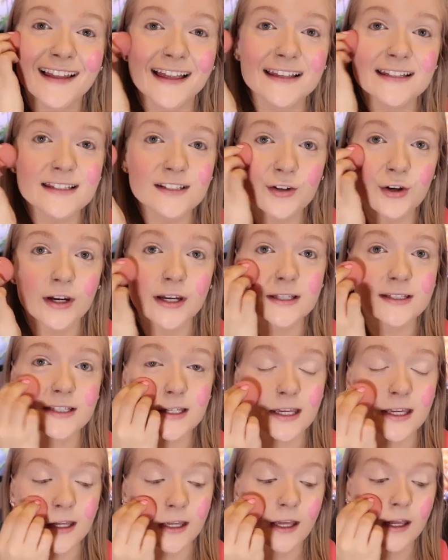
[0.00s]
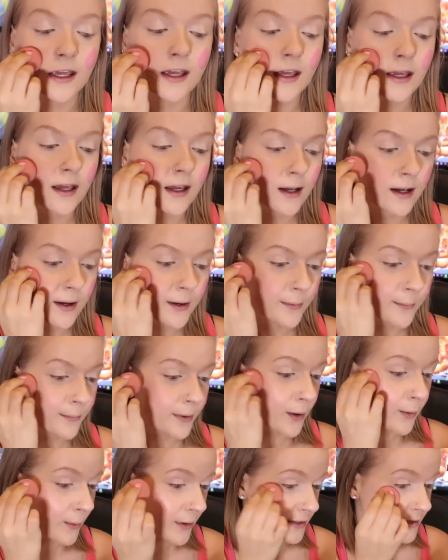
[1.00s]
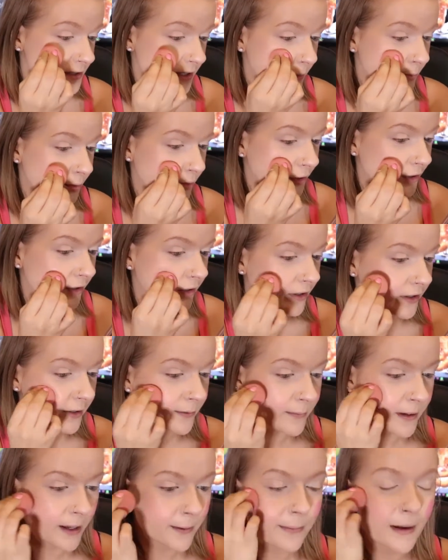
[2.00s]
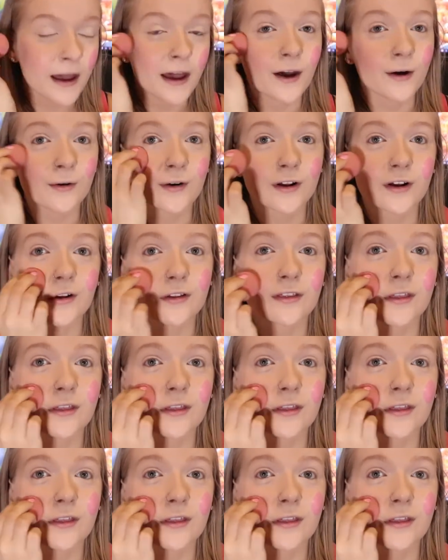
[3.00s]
less crazy but once I put on my powder,